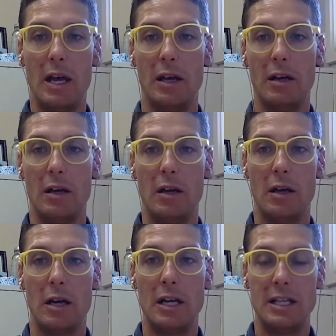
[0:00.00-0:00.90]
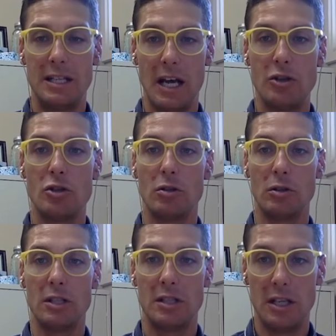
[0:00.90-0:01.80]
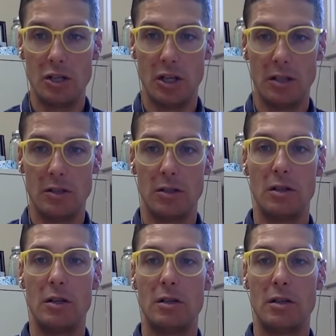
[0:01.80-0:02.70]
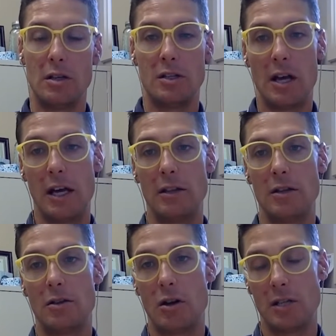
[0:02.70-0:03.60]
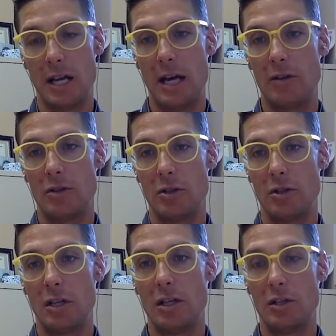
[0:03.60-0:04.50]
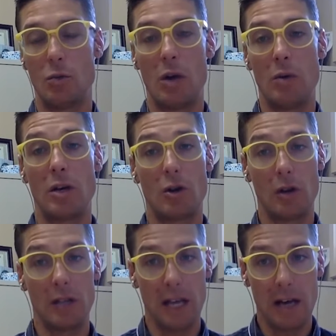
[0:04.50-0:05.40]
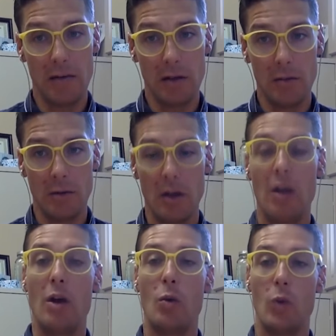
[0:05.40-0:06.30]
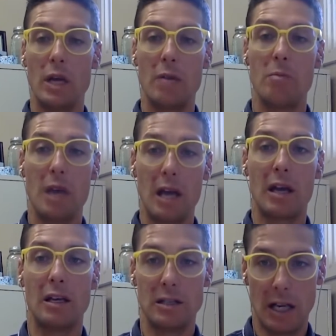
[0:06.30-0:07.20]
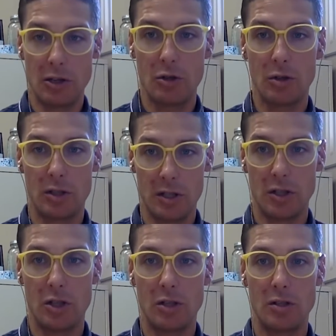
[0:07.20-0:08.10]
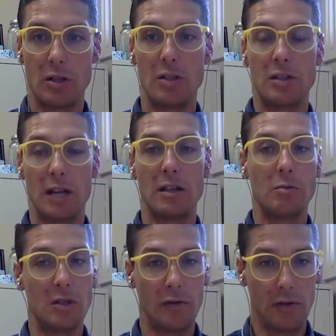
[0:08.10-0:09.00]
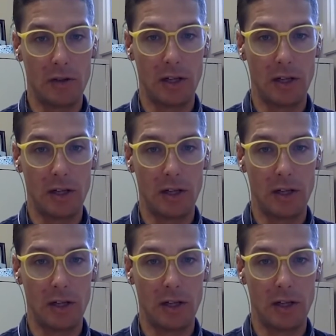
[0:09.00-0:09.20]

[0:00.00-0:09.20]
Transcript: we've made intentional decisions to design our towns and our cities the way we currently have them. We can make intentional decisions to design them